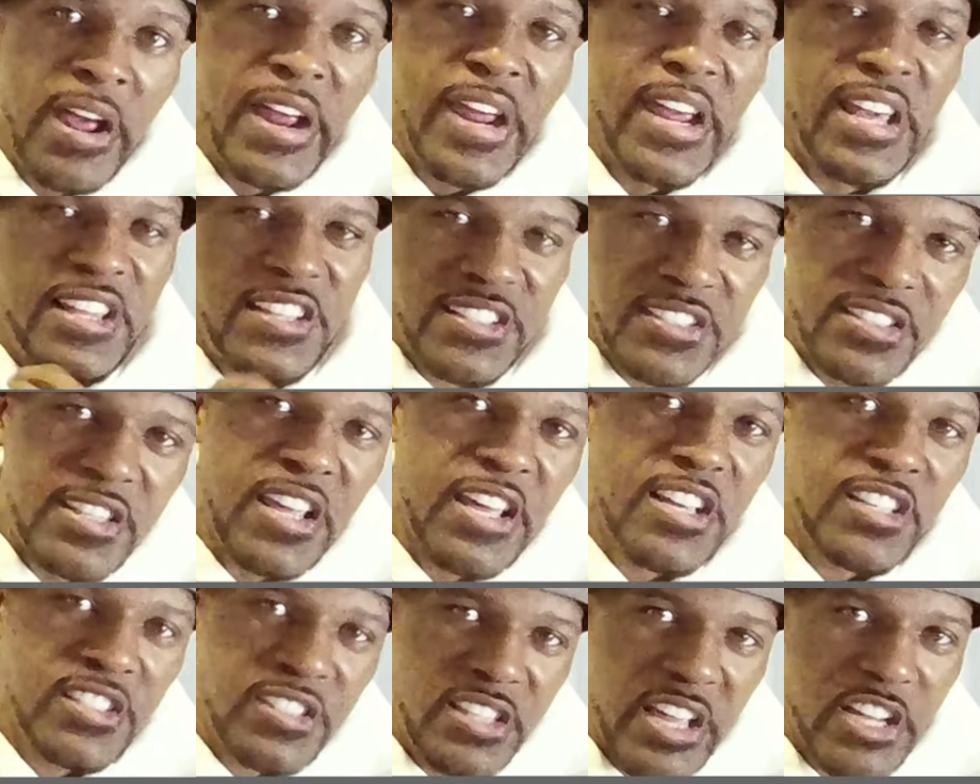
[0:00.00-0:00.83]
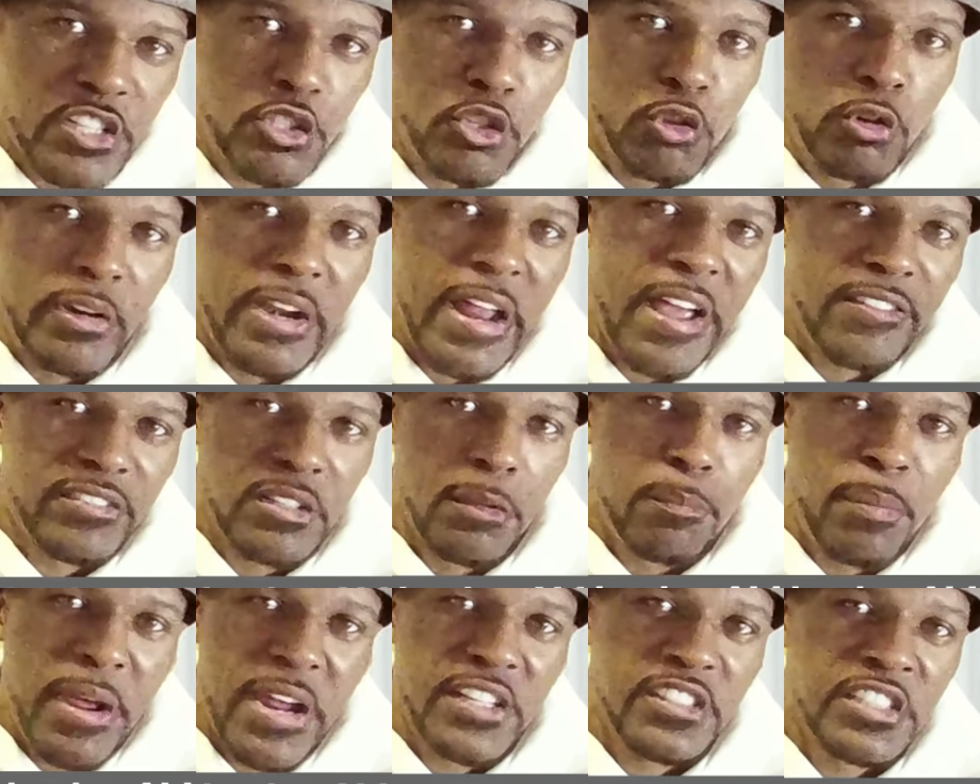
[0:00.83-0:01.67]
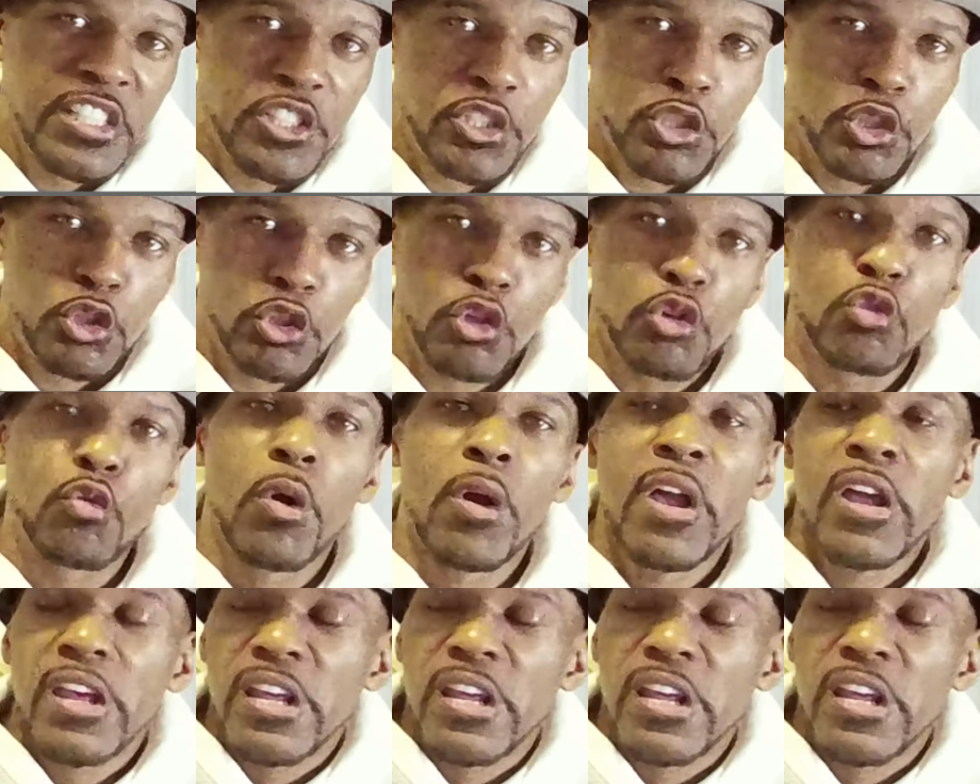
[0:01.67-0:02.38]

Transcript: is things that you're going to have to pay attention to.